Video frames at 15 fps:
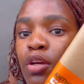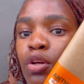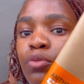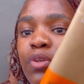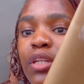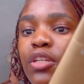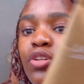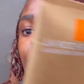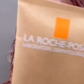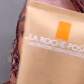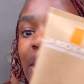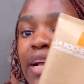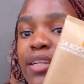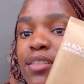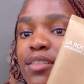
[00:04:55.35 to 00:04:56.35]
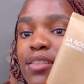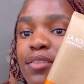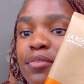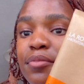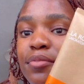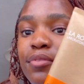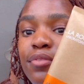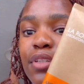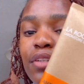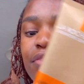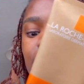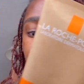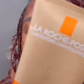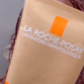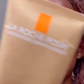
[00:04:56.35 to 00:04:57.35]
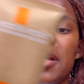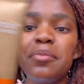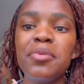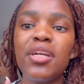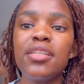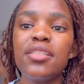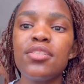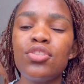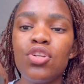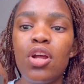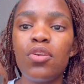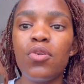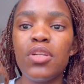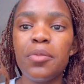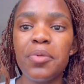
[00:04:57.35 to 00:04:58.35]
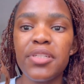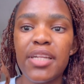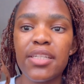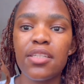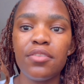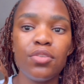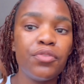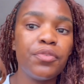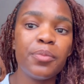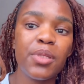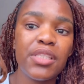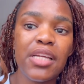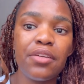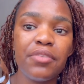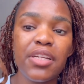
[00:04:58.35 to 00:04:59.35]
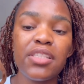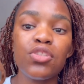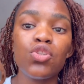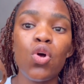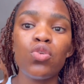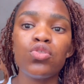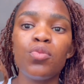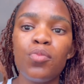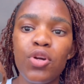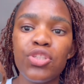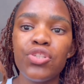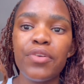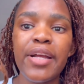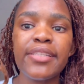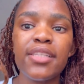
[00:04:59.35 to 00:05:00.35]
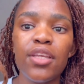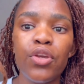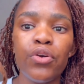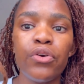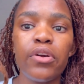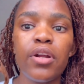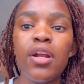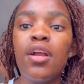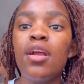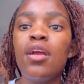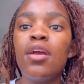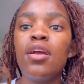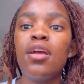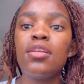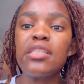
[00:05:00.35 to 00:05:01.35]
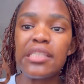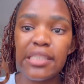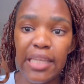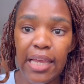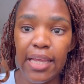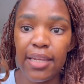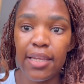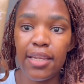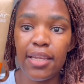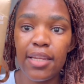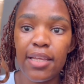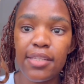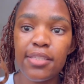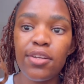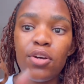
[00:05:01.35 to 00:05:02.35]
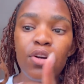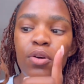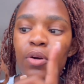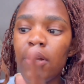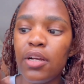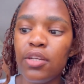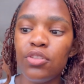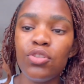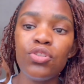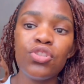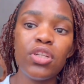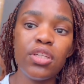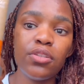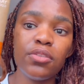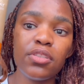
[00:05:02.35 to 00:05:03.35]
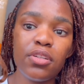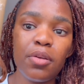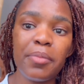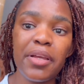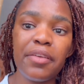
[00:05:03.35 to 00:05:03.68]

Really good brand, really good brand, because it's not only protecting you from the sun rays, it's also moisturizing your skin. So usually use it on my